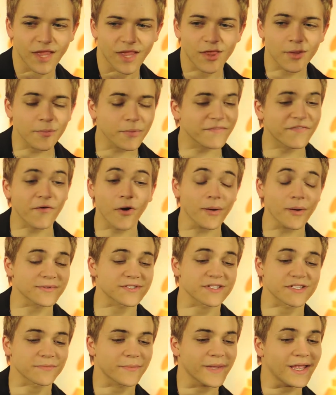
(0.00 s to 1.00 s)
The
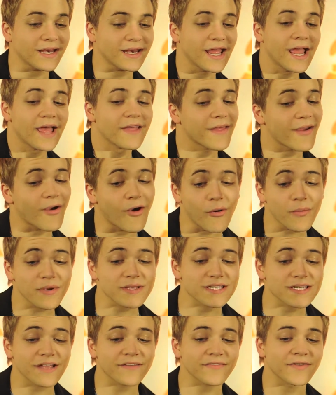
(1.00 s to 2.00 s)
performances, man, they
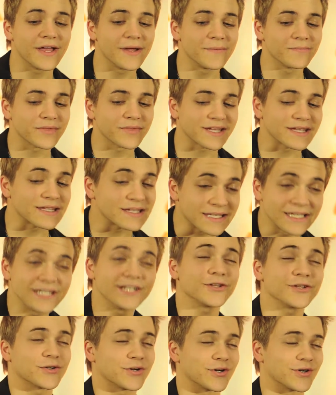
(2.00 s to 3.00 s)
always have
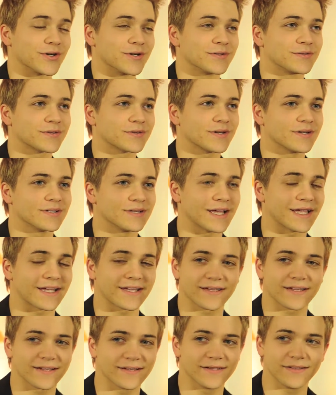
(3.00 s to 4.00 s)
killer, like,
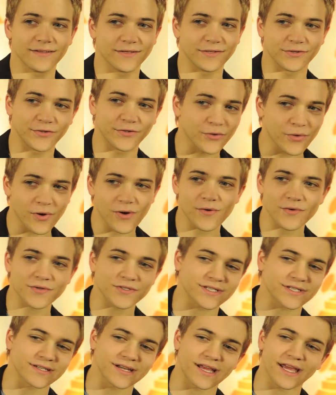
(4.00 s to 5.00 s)

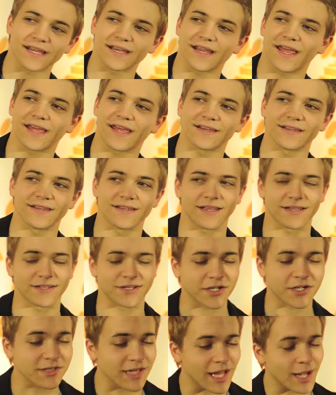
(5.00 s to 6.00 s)
duos and
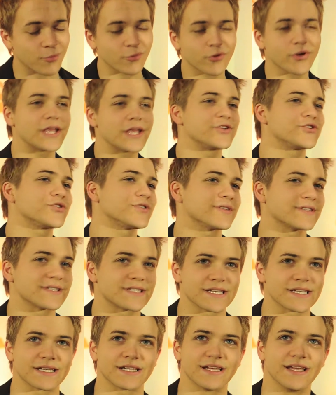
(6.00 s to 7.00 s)

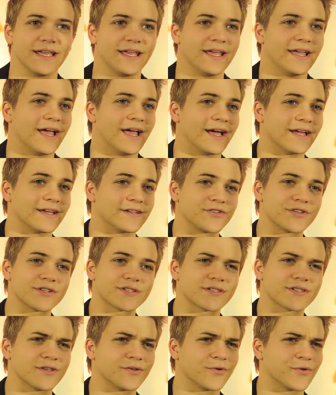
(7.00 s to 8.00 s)
collaborations and
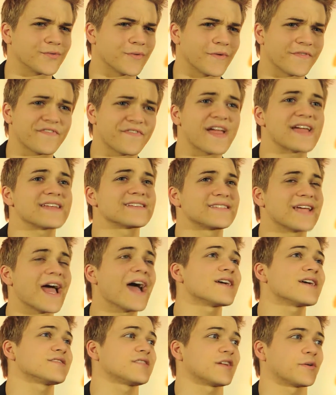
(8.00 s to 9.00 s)
just
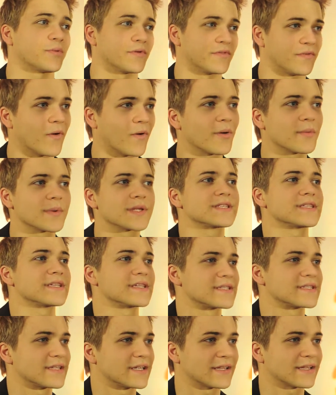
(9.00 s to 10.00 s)
fantastic
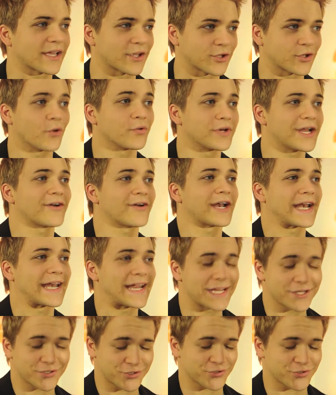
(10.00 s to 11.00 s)
performances that, like, go down in
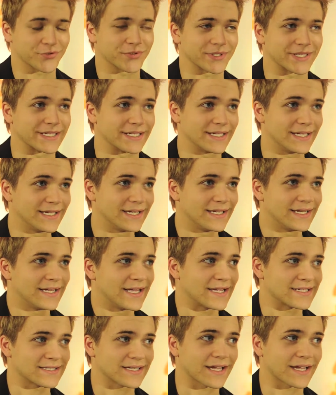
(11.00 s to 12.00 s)
history
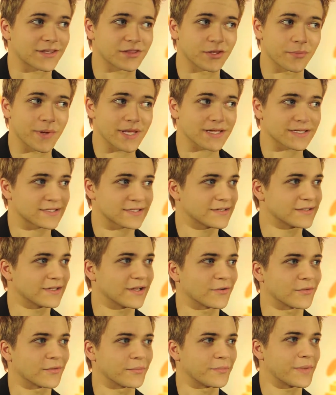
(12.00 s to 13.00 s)
as, like, the best, you
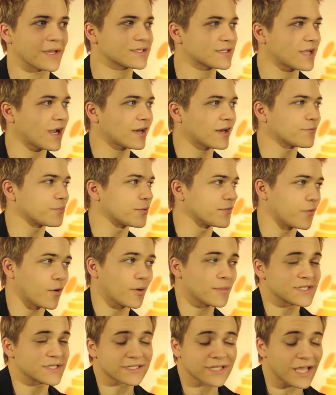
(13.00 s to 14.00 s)
know, the best kind of
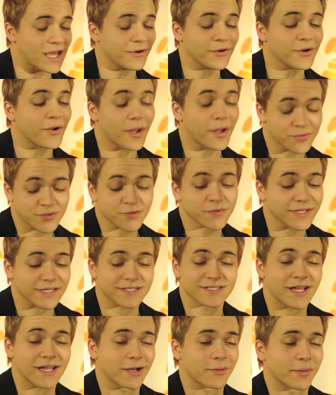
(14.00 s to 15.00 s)
performances. I don't know, I'm just really
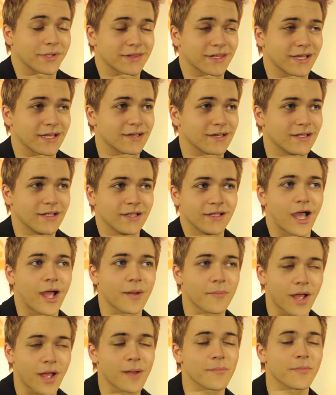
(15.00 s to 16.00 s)
excited about that.
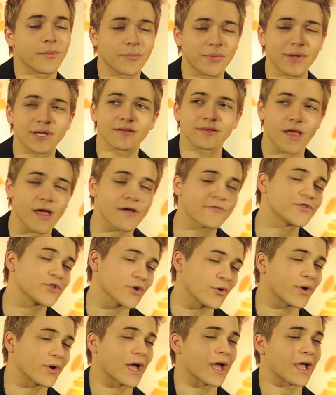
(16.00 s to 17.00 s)
I'm a big live
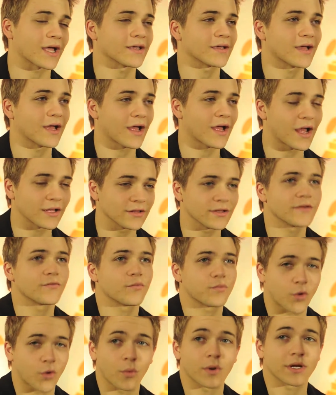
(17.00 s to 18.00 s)
show guy. I love
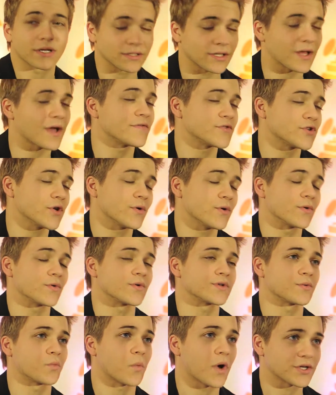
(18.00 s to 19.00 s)
going to live
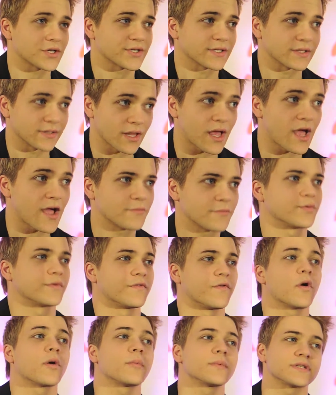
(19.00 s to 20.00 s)
shows and watching live
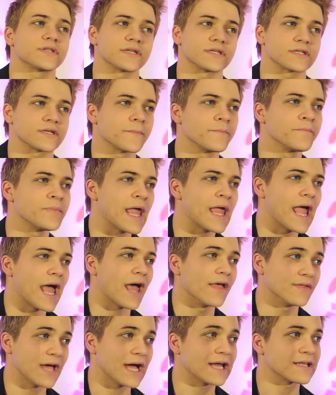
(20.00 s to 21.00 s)
performances,
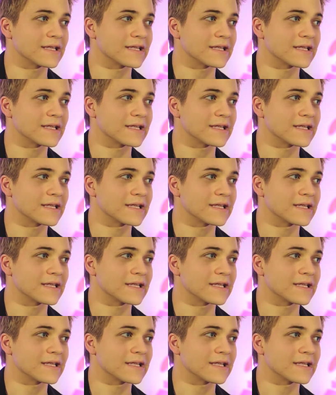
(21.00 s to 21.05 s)
and that